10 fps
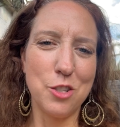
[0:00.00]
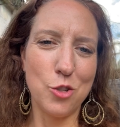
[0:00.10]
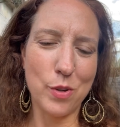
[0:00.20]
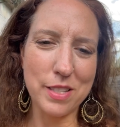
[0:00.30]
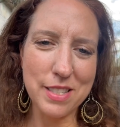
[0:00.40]

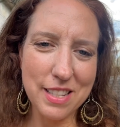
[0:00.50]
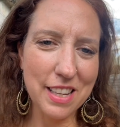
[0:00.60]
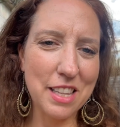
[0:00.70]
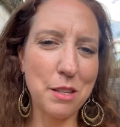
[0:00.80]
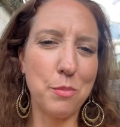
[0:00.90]

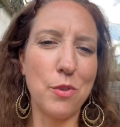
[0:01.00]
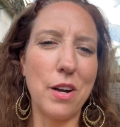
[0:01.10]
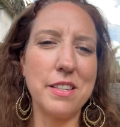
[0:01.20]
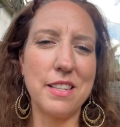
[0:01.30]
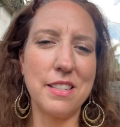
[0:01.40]
trusting in the
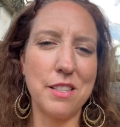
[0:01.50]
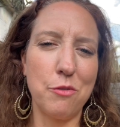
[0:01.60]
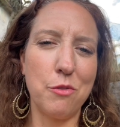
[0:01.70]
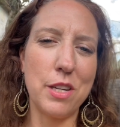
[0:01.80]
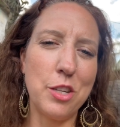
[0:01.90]
process of
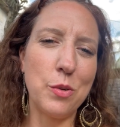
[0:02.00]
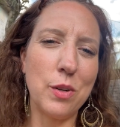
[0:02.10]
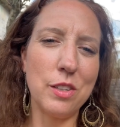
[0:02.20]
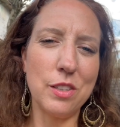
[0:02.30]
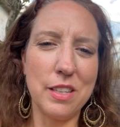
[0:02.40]

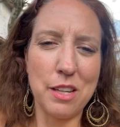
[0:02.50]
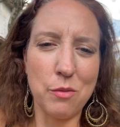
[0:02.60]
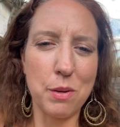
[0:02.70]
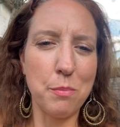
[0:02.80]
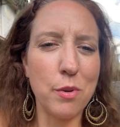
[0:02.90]
renewal and
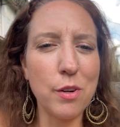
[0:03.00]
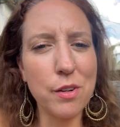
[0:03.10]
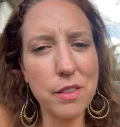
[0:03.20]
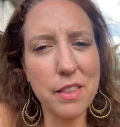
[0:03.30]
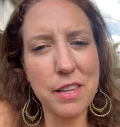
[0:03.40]

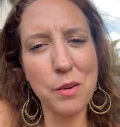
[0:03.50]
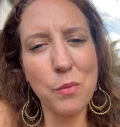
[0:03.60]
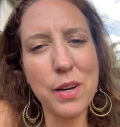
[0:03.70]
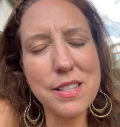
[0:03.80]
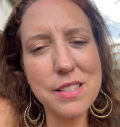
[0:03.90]
rebirth that
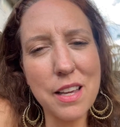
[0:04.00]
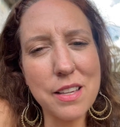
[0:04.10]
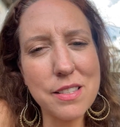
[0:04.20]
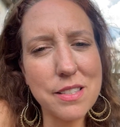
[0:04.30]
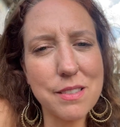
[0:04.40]
awaits
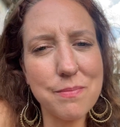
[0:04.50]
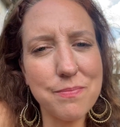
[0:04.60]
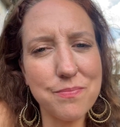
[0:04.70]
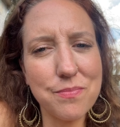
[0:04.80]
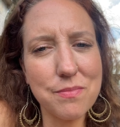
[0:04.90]
us.
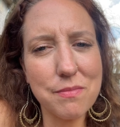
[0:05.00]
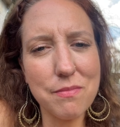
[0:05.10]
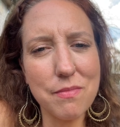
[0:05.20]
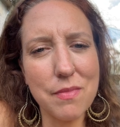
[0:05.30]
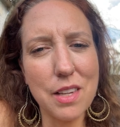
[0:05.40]

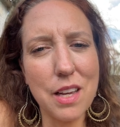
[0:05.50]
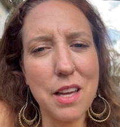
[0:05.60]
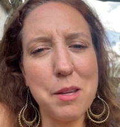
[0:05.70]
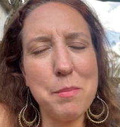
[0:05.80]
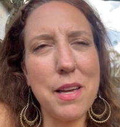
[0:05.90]

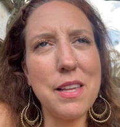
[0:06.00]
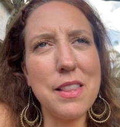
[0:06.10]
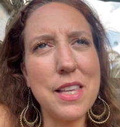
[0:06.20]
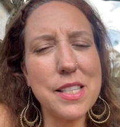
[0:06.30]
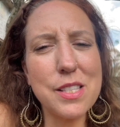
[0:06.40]
May
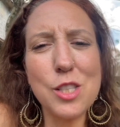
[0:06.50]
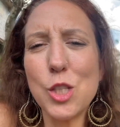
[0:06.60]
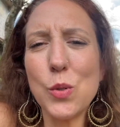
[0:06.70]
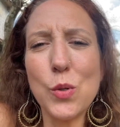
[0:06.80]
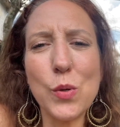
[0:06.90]
this
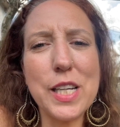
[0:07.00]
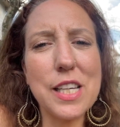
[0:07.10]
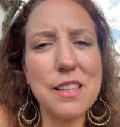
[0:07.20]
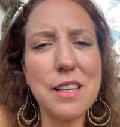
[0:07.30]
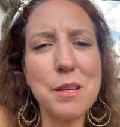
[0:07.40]
lunar
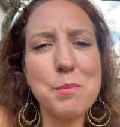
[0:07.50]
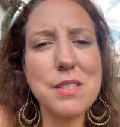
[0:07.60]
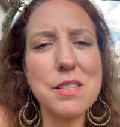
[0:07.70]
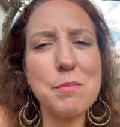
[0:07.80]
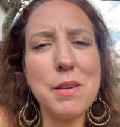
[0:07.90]

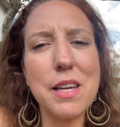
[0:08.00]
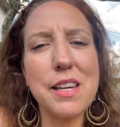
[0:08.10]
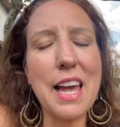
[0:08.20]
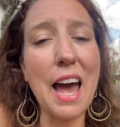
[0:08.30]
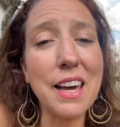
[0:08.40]
eclipse be a
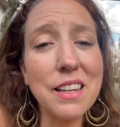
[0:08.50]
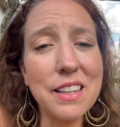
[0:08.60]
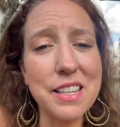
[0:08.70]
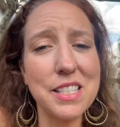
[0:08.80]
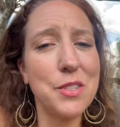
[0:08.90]

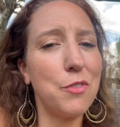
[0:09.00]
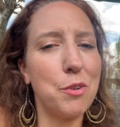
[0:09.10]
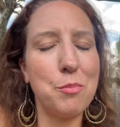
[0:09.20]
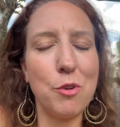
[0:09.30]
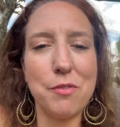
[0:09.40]
catalyst for
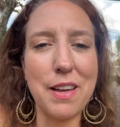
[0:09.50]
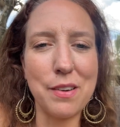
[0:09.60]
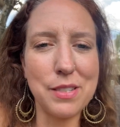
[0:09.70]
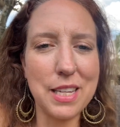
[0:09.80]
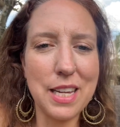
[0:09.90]

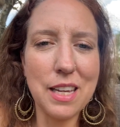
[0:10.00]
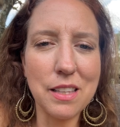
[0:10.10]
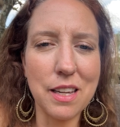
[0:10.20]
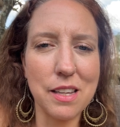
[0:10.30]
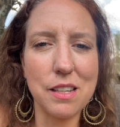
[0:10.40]
profound
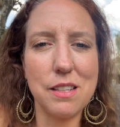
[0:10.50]
healing,